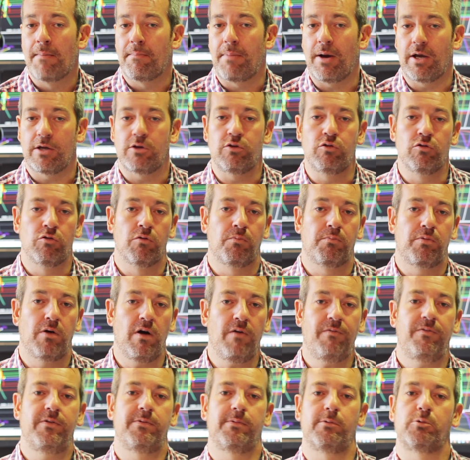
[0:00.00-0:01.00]
but your
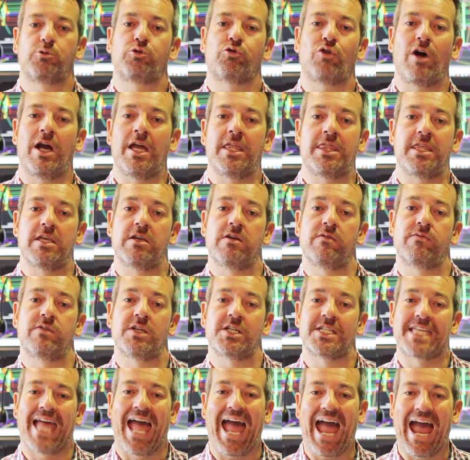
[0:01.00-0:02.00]
profitable trade that you've
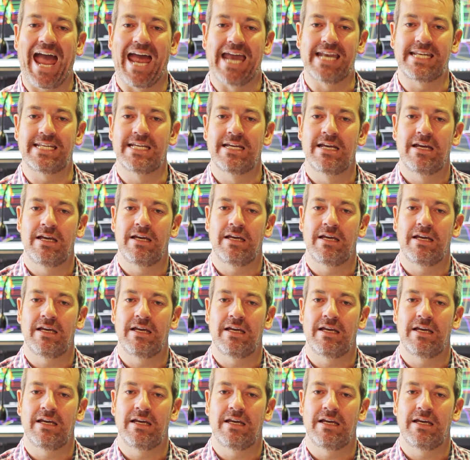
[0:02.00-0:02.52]
just had